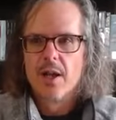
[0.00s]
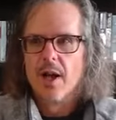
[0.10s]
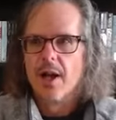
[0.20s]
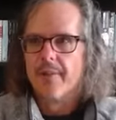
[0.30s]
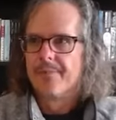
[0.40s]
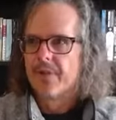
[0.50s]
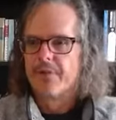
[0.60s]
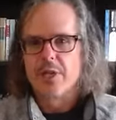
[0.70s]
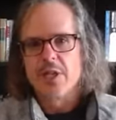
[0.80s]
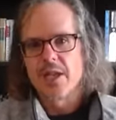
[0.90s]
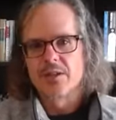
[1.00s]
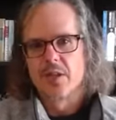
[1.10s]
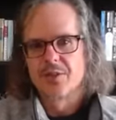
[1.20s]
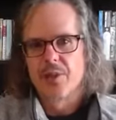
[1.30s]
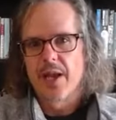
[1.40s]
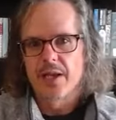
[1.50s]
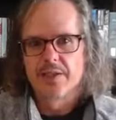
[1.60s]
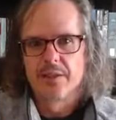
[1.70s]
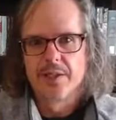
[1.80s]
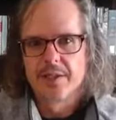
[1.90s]
Um, Viognier is also an
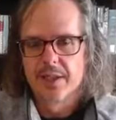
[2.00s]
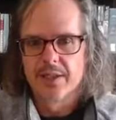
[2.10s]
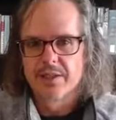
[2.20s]
excellent uh,